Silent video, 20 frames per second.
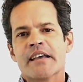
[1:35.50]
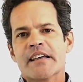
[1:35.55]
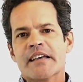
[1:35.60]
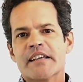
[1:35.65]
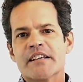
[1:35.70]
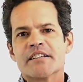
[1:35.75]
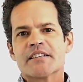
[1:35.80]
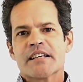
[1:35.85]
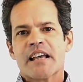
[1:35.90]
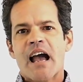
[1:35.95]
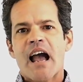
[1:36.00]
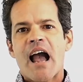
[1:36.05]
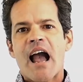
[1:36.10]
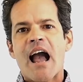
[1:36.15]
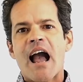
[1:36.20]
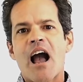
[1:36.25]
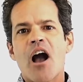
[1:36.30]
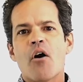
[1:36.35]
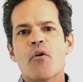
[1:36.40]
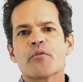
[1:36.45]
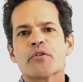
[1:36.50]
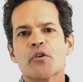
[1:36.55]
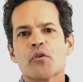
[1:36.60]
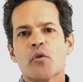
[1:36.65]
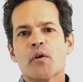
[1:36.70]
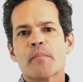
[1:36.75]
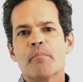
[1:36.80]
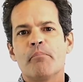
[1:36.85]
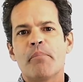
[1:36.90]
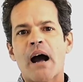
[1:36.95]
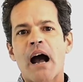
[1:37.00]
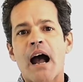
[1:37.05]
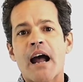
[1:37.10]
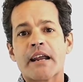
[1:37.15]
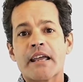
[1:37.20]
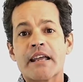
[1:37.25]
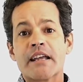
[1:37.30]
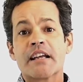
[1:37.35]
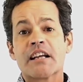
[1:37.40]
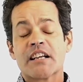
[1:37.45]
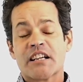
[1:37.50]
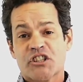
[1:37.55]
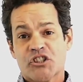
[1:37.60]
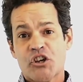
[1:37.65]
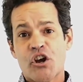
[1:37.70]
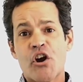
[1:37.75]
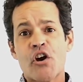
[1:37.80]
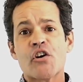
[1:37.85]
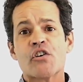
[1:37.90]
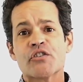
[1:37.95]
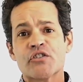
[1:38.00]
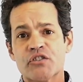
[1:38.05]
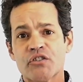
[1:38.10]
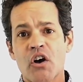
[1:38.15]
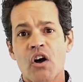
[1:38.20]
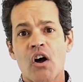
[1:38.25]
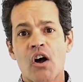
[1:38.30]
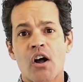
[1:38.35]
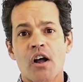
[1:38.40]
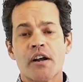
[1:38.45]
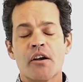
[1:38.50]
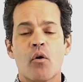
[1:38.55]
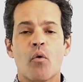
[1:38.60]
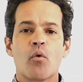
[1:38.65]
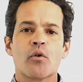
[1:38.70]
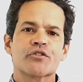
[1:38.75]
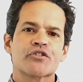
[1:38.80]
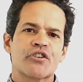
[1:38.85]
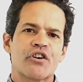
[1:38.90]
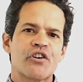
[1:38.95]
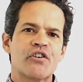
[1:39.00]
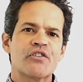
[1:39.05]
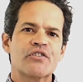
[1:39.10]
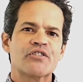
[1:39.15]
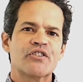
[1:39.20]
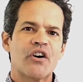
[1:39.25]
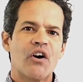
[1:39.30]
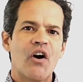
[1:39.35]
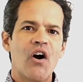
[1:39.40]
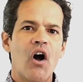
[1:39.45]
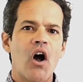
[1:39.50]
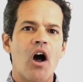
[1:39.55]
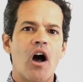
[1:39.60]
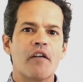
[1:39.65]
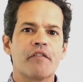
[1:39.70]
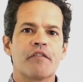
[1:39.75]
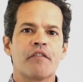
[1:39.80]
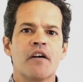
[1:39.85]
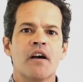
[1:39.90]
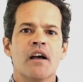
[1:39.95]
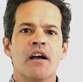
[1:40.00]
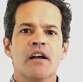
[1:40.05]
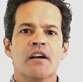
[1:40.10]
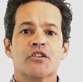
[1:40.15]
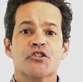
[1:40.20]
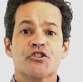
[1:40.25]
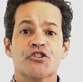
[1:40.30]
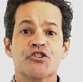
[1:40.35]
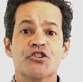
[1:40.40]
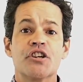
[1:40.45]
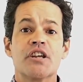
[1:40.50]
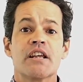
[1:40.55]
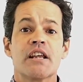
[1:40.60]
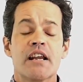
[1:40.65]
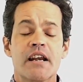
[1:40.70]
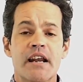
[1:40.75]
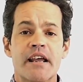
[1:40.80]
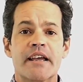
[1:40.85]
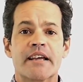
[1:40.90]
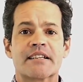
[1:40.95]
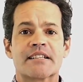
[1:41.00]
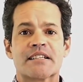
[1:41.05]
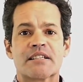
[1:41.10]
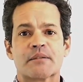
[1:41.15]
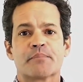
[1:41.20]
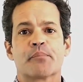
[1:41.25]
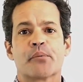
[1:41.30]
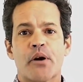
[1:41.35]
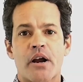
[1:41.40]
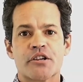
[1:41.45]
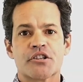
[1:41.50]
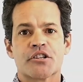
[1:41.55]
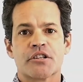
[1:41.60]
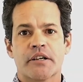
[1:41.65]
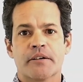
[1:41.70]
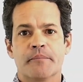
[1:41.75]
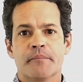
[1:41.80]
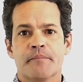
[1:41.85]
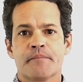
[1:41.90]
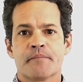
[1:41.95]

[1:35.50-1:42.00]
is how your body turns on or turns off gene expression.